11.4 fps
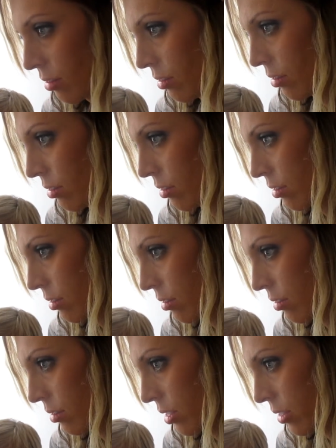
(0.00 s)
okay?
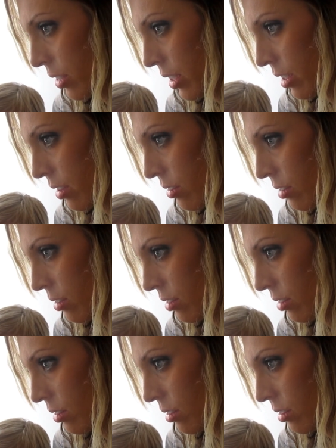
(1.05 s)
Oh, yeah?
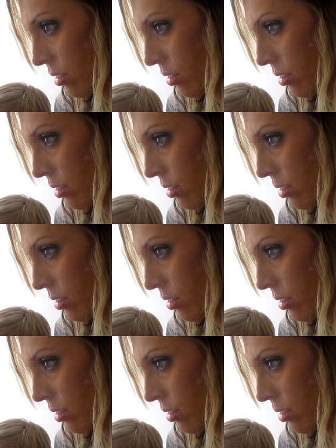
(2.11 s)
Yeah.